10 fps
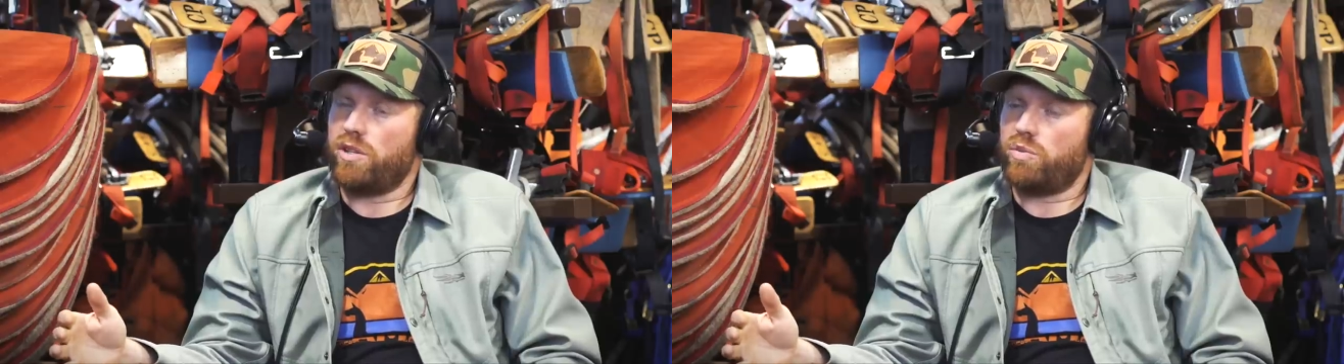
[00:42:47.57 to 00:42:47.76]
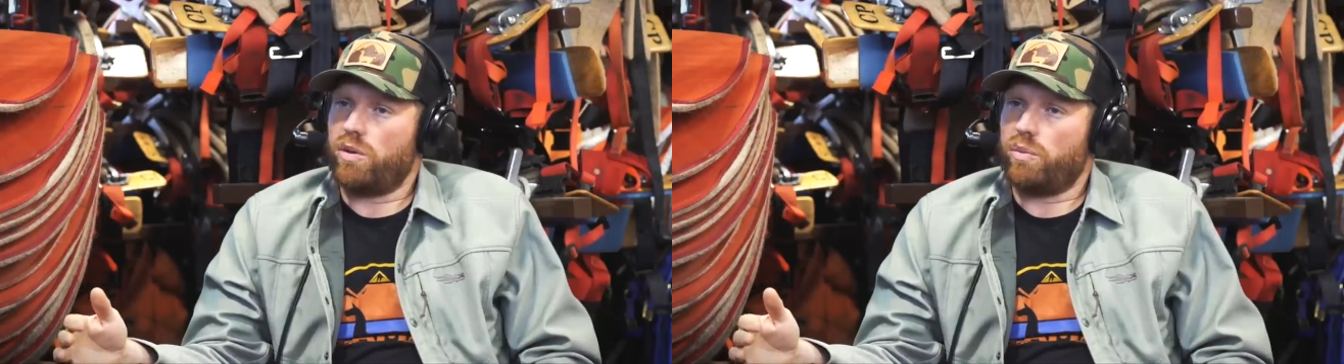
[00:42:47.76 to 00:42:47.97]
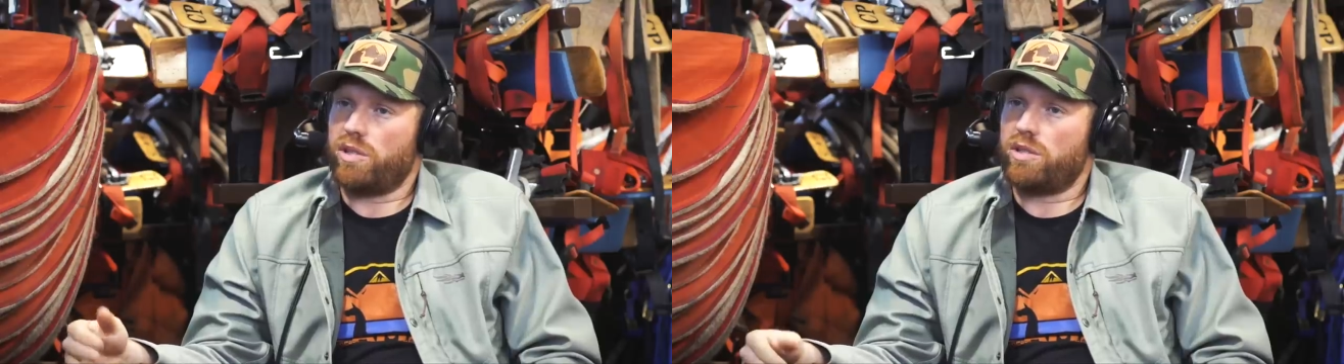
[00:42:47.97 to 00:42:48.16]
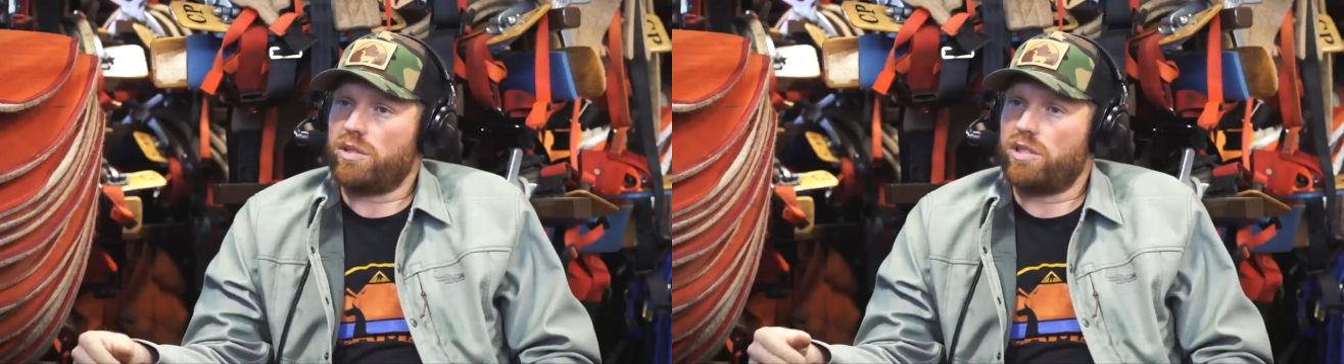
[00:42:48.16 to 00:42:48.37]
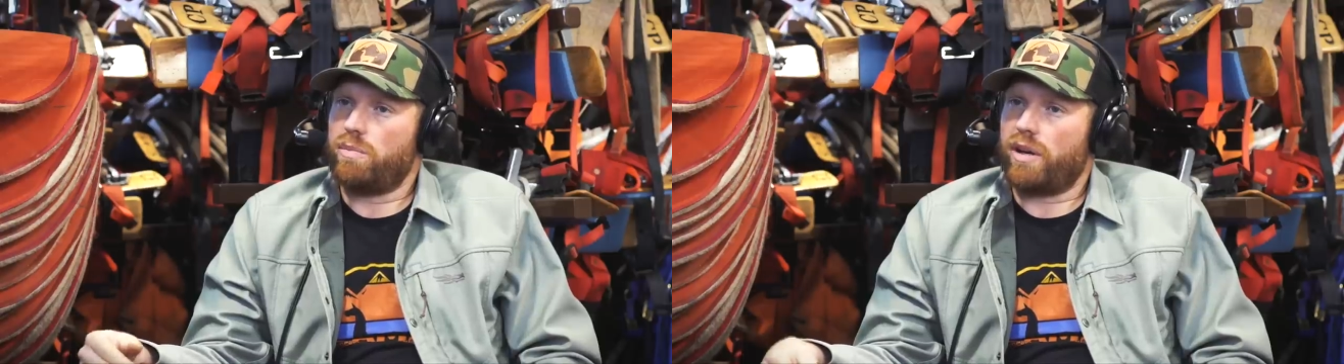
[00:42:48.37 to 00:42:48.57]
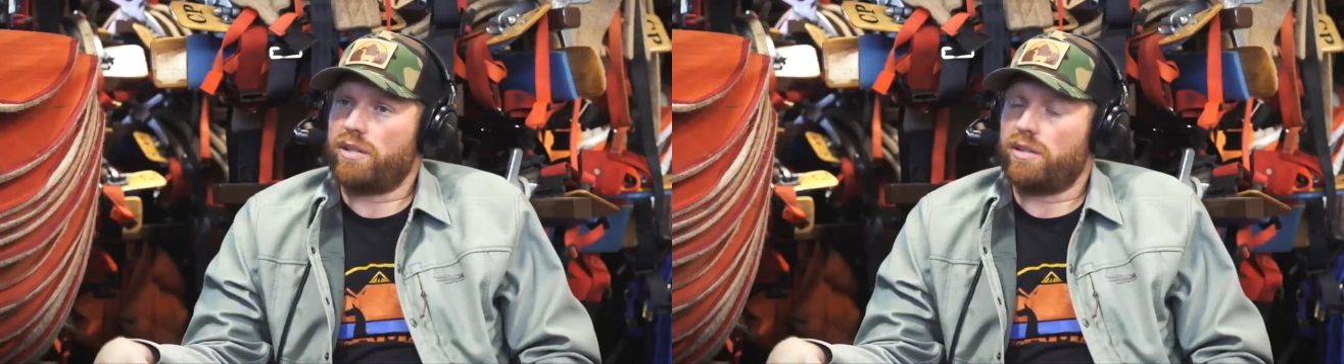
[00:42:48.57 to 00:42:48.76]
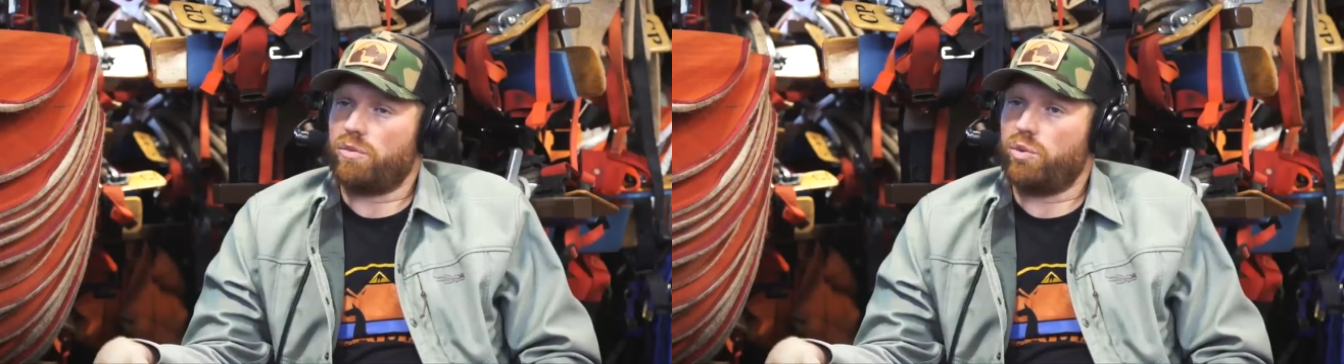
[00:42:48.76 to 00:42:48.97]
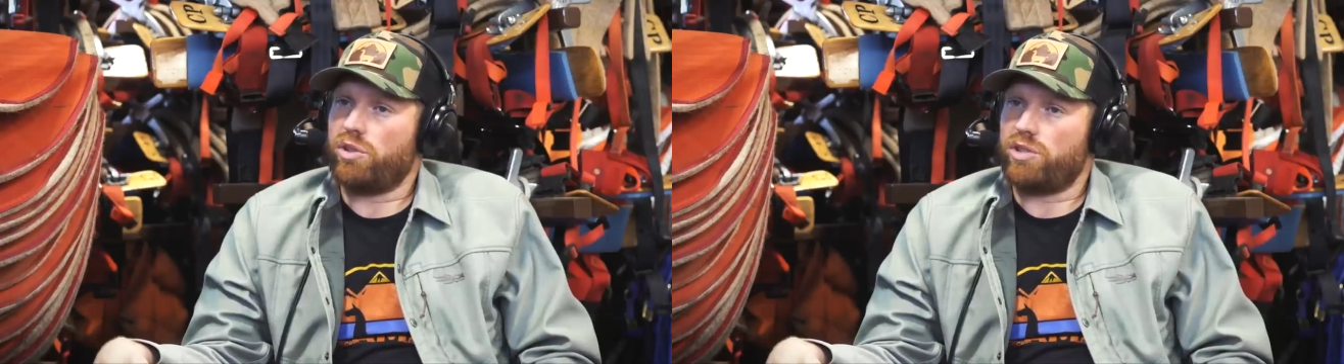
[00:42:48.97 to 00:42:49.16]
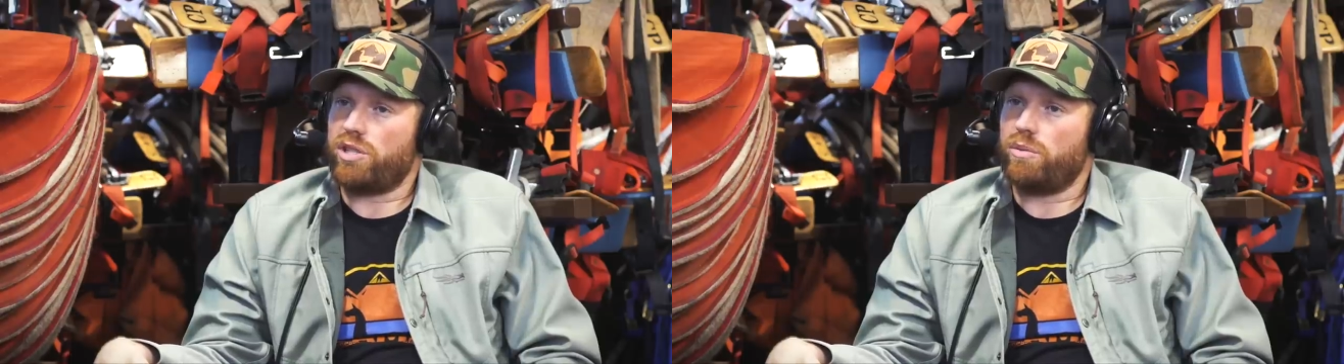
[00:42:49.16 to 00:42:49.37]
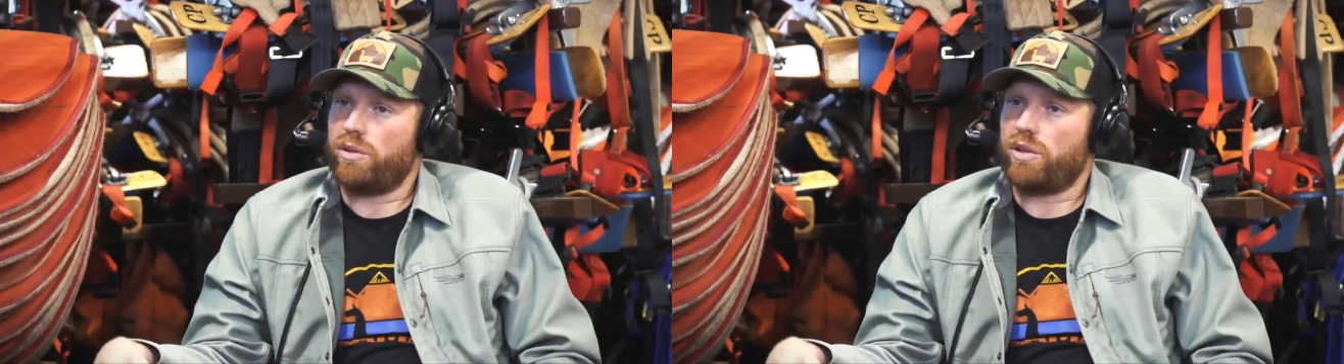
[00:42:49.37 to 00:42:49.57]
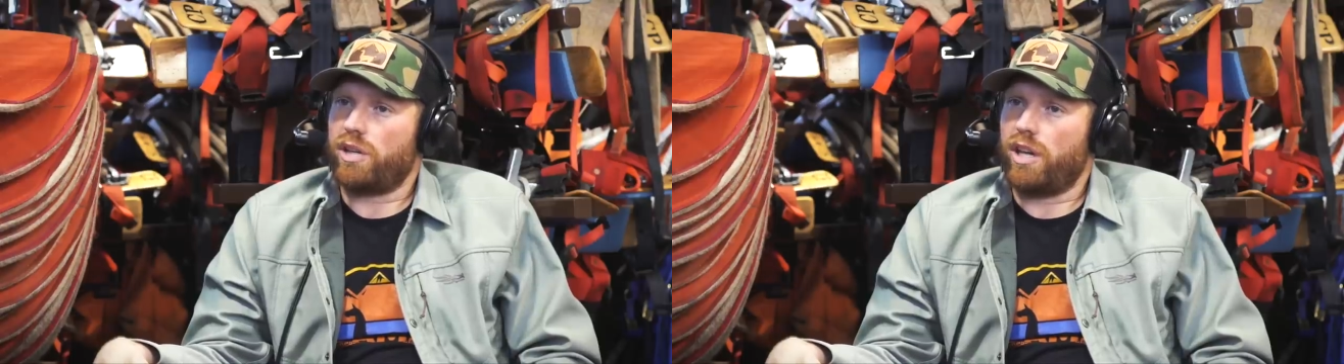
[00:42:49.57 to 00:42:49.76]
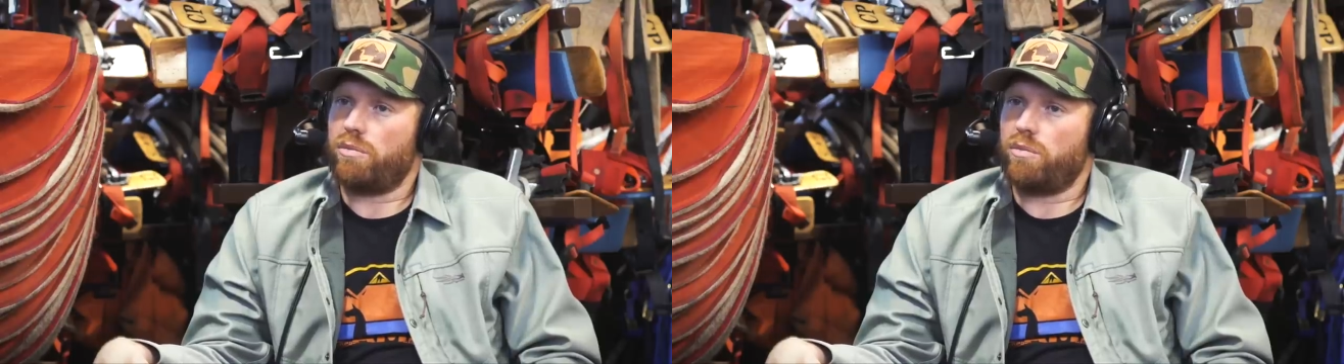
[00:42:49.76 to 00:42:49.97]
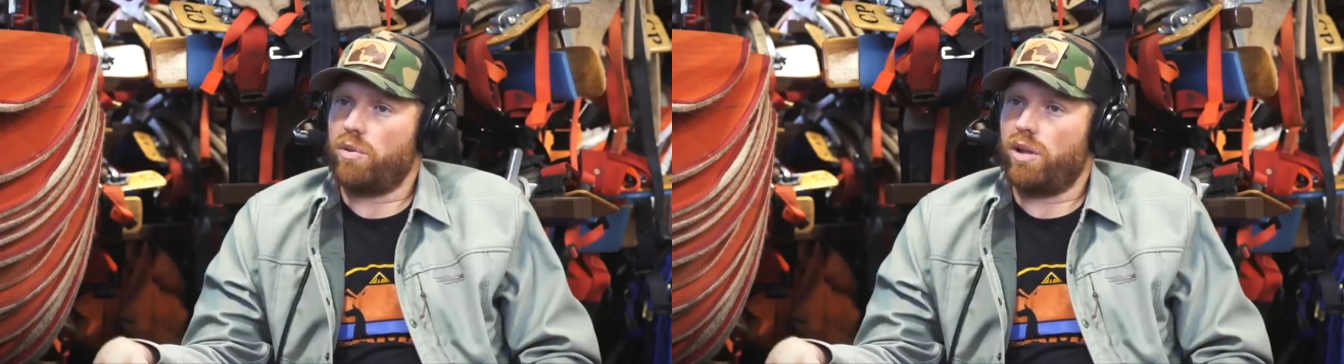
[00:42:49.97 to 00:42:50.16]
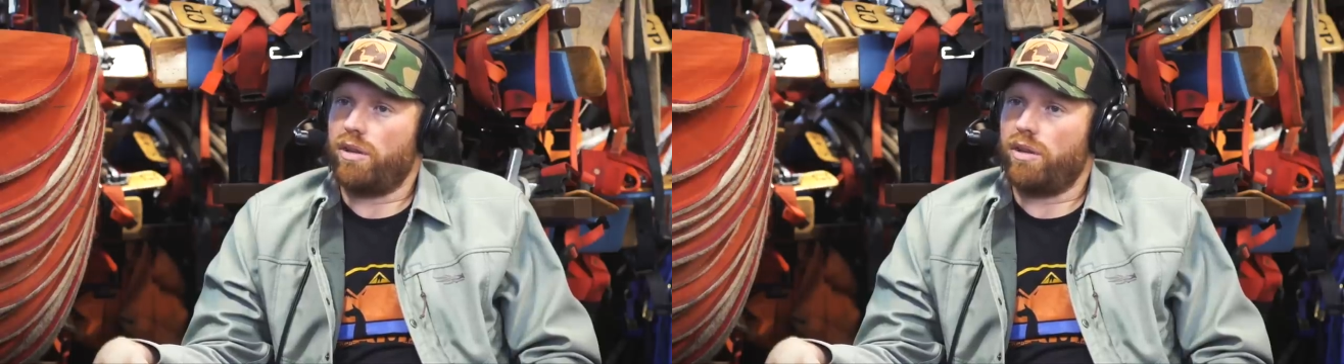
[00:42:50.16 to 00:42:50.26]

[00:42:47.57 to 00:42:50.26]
is when we expect to really see what they're capable